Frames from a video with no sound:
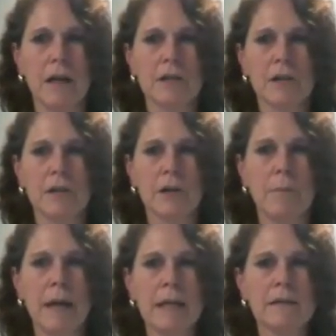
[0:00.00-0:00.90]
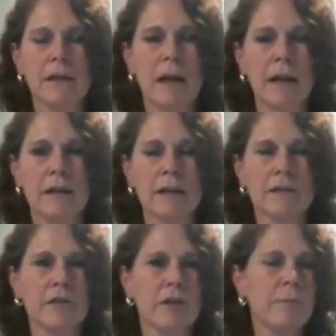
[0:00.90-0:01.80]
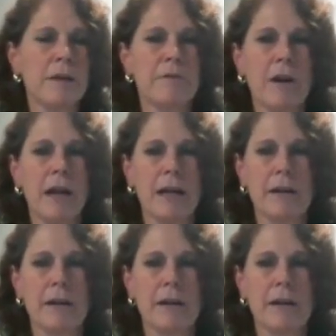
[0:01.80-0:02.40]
So your baseline is you're in bed for